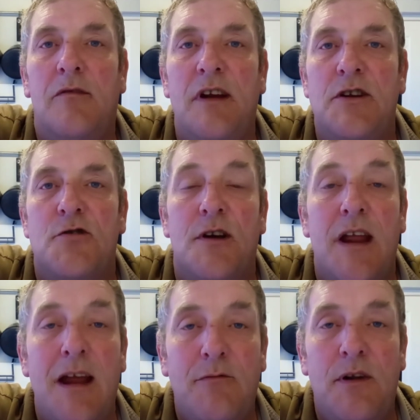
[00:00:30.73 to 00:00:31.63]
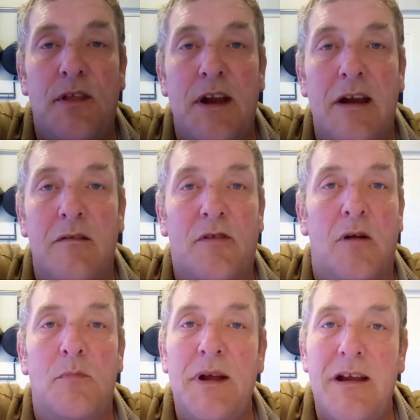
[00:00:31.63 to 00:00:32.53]
featuring everything
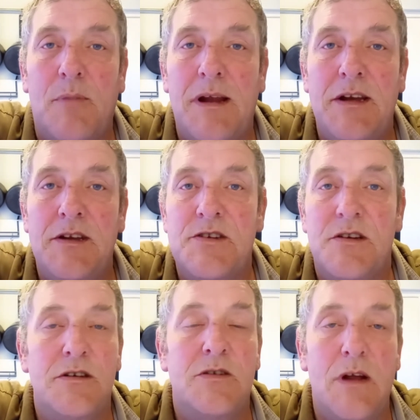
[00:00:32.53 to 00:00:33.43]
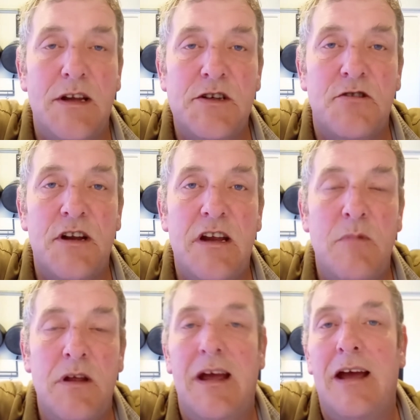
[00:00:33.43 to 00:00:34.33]
from baked beans to ice
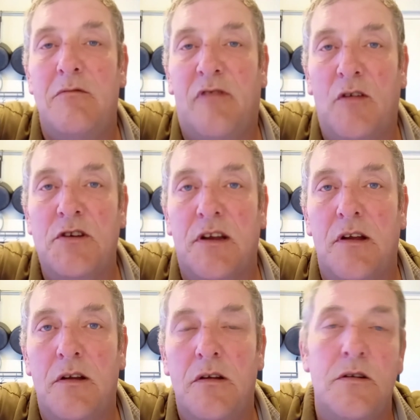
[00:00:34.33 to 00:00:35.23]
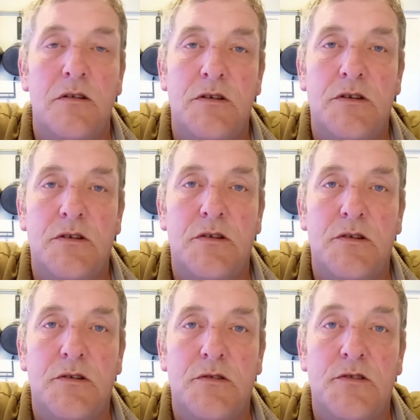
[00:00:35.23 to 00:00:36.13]
cream and vodka
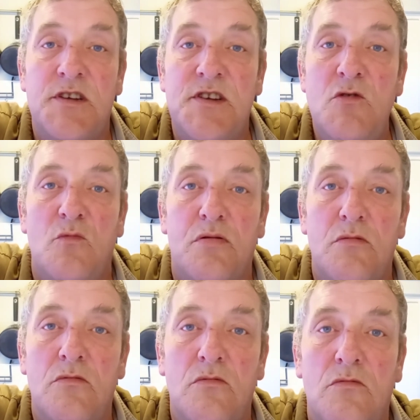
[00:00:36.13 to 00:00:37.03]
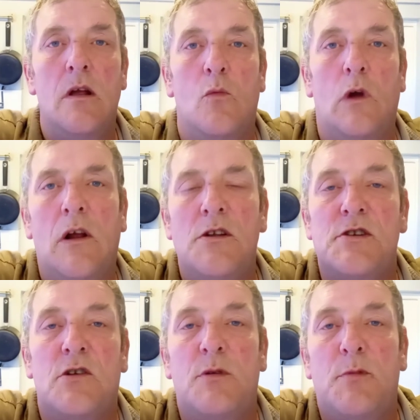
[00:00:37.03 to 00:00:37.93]
to soup. We'll
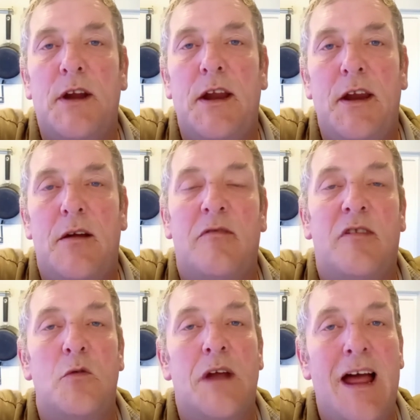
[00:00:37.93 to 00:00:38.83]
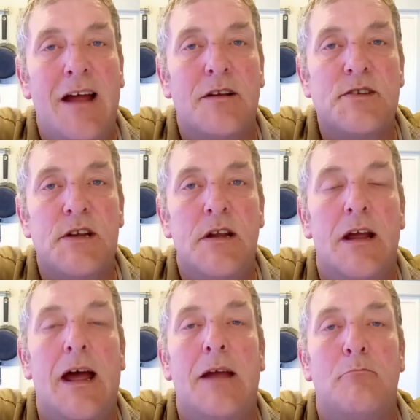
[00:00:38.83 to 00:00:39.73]
also be bringing you food hacks
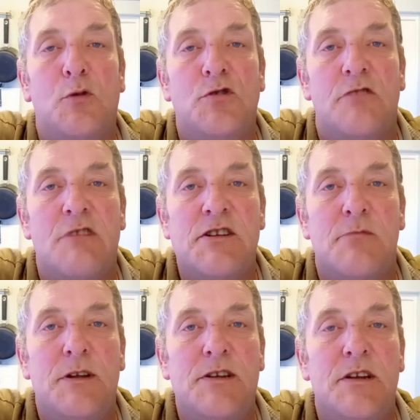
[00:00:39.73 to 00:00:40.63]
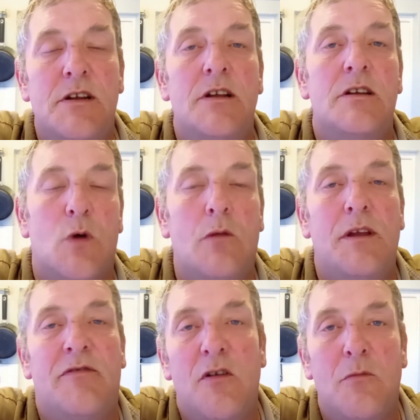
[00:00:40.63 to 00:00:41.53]
and budget recipes to help
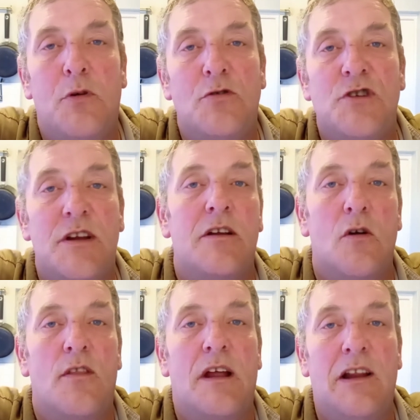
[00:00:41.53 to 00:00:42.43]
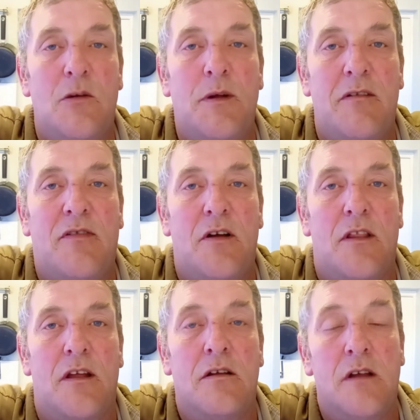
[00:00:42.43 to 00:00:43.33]
your food budget go that little bit
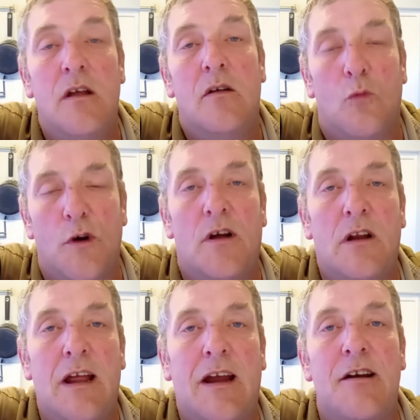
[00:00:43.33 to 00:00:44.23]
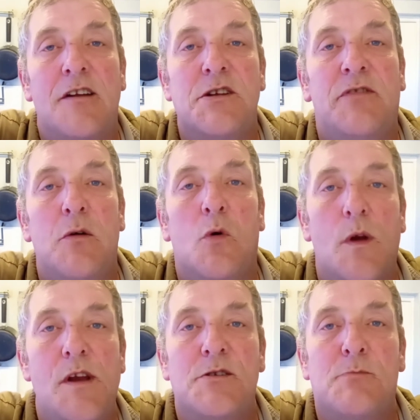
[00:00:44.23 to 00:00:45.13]
further. We'd all like an extra few
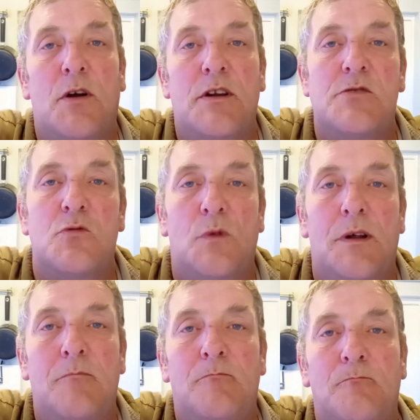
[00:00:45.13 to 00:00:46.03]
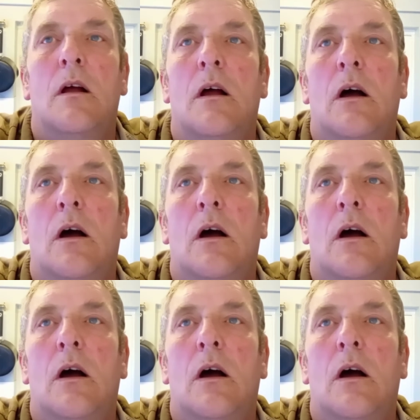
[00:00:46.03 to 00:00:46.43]
quid in our pockets, wouldn't we?